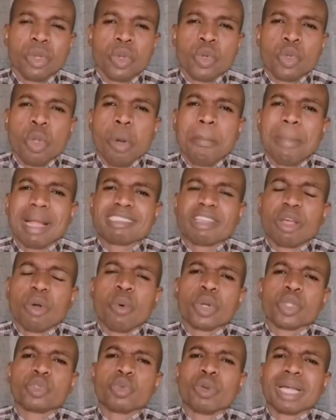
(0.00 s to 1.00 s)
No matter
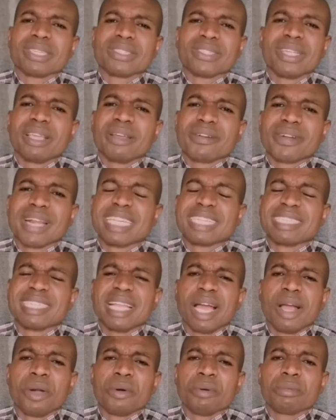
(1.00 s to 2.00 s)
what you are seeing right
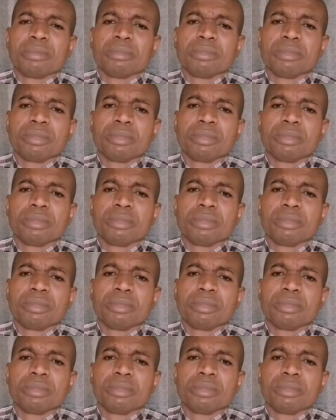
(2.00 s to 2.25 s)
now,